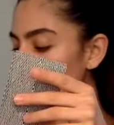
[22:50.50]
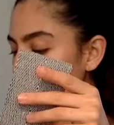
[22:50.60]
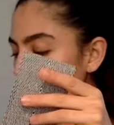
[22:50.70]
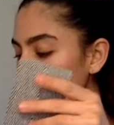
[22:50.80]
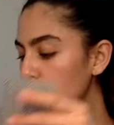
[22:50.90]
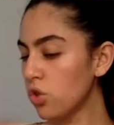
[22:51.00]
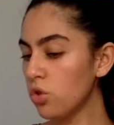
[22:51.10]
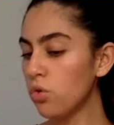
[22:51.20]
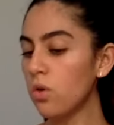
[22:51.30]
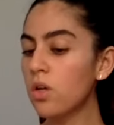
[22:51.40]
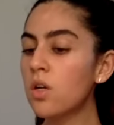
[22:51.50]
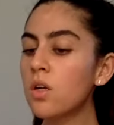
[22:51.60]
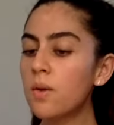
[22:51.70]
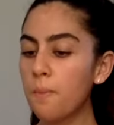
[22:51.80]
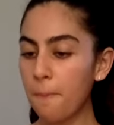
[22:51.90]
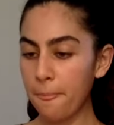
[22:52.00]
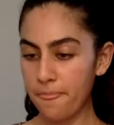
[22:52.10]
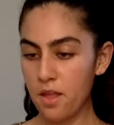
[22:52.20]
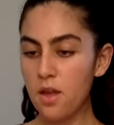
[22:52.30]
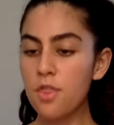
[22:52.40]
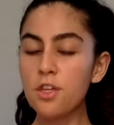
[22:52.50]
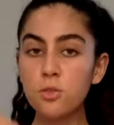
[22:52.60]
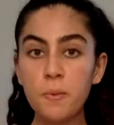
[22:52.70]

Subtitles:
Speaking to this